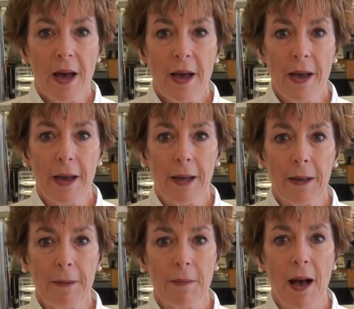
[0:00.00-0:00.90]

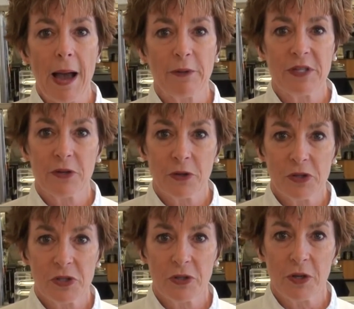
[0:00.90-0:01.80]
I was
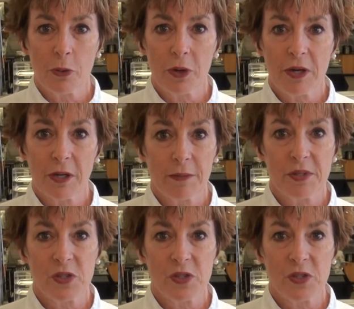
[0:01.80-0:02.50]
introduced to the curriculum